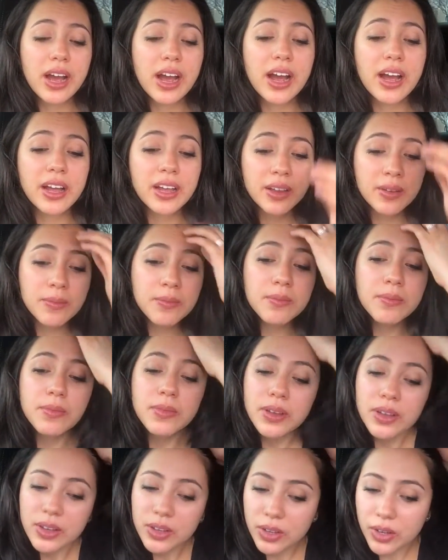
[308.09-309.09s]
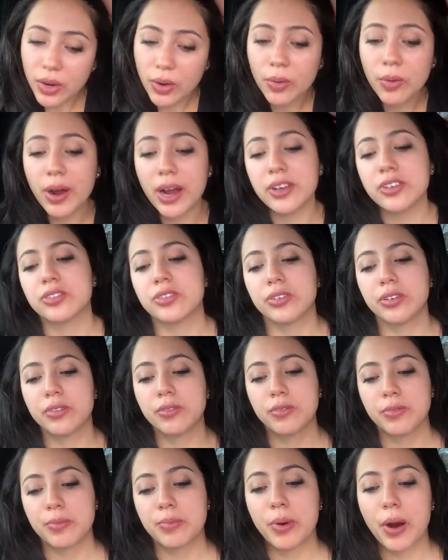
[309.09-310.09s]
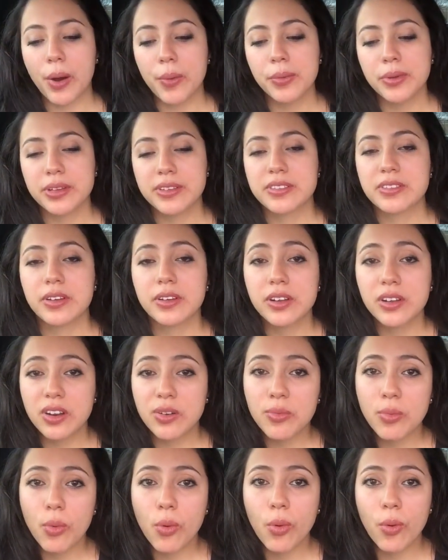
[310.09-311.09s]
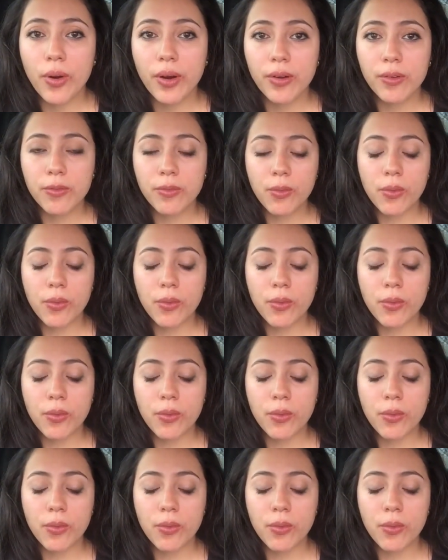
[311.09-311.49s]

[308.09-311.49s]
I should have probably studied more